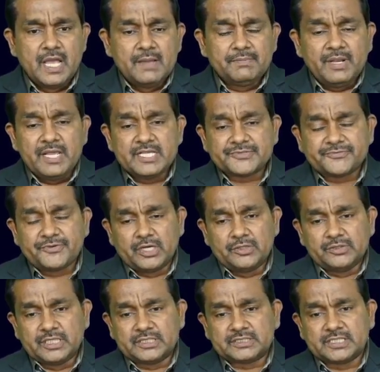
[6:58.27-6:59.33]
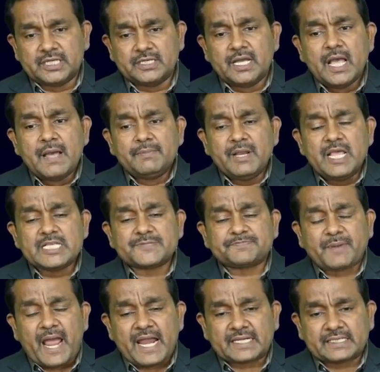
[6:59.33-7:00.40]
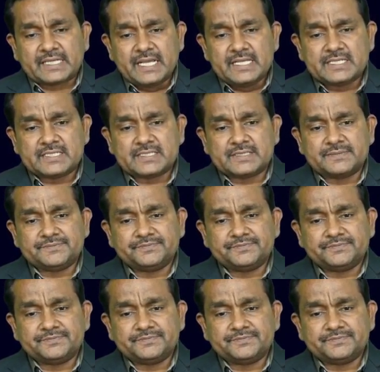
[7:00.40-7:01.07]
Please follow that, sir. Please practice